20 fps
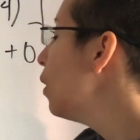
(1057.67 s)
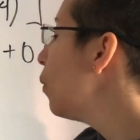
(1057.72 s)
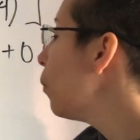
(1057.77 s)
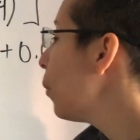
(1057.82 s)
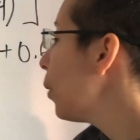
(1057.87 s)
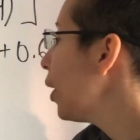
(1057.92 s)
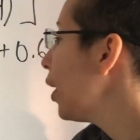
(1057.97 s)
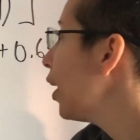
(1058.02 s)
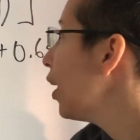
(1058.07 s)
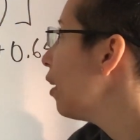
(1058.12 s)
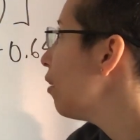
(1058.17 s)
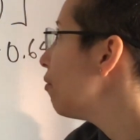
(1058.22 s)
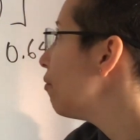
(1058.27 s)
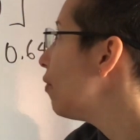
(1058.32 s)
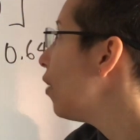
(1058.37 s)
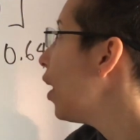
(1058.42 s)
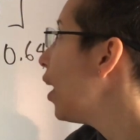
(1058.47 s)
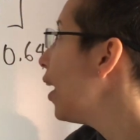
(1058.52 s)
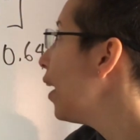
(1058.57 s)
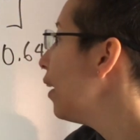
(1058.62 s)
we're going to
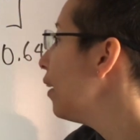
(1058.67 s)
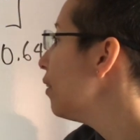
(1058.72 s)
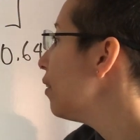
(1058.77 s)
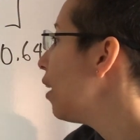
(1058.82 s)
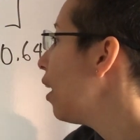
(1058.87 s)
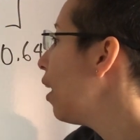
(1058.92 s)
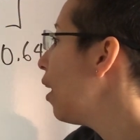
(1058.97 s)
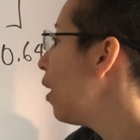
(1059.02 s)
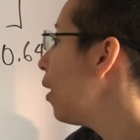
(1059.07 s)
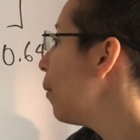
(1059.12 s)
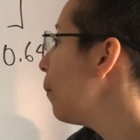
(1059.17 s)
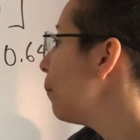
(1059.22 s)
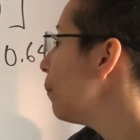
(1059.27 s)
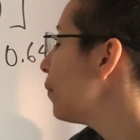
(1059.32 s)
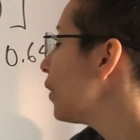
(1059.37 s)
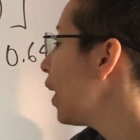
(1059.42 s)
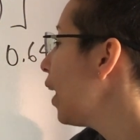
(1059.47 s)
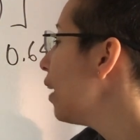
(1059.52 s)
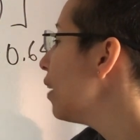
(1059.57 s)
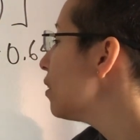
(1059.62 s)
find
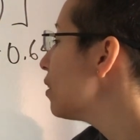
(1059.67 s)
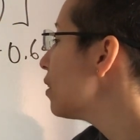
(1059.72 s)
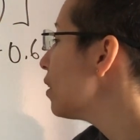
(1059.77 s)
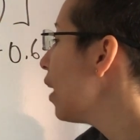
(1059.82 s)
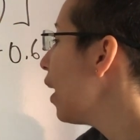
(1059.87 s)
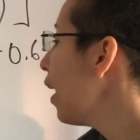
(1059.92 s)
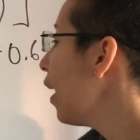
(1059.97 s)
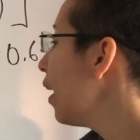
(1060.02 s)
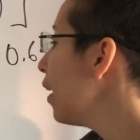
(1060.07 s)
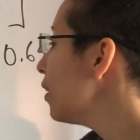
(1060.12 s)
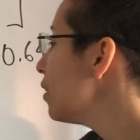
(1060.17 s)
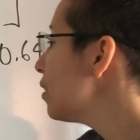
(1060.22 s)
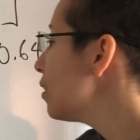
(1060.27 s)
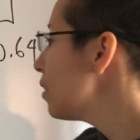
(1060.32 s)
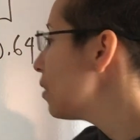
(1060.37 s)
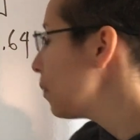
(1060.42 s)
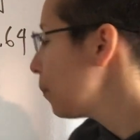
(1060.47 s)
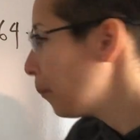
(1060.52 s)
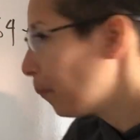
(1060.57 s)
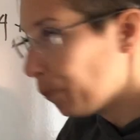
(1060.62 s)

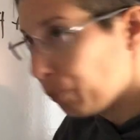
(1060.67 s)
SS.